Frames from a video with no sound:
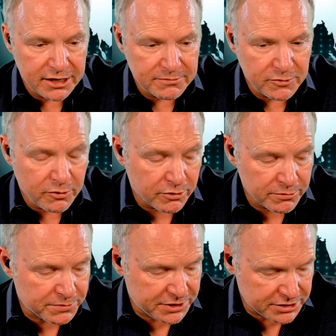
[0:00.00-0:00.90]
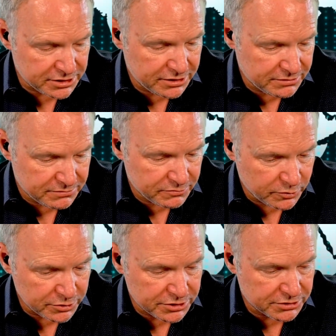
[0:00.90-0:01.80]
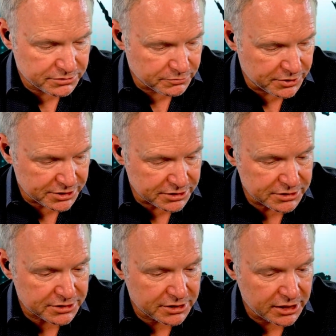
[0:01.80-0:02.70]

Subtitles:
or potentially worse reasons.